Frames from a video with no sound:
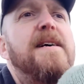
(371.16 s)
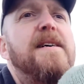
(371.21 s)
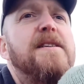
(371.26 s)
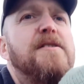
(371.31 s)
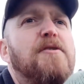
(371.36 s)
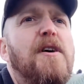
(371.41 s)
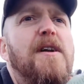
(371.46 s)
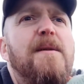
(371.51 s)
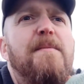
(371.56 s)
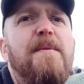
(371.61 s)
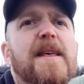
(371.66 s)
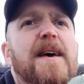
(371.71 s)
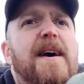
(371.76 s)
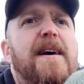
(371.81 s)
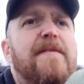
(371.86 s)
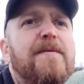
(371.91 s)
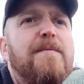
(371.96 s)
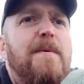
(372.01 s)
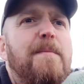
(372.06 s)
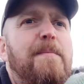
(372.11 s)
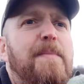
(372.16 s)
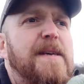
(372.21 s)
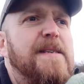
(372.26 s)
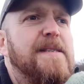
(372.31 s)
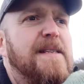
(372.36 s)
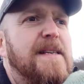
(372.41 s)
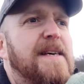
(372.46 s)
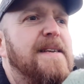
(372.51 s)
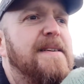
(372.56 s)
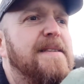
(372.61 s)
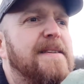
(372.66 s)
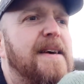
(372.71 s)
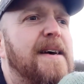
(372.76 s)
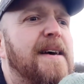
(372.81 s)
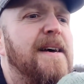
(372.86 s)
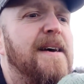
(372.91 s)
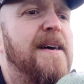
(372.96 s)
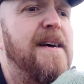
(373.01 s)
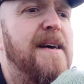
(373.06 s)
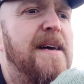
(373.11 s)
trying to be there for my business,
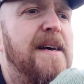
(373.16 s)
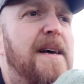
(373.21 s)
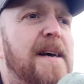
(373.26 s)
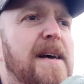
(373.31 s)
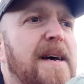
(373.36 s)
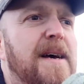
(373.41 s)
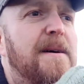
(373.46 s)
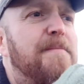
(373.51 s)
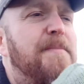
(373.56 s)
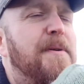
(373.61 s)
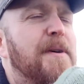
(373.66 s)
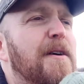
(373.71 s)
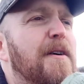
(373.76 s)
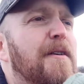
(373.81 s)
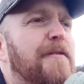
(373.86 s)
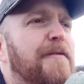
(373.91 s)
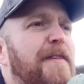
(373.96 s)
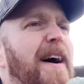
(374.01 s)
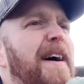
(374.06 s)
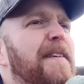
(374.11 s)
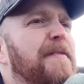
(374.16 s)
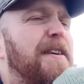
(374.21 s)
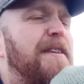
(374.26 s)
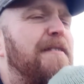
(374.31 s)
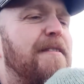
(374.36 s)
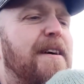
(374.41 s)
but not faffing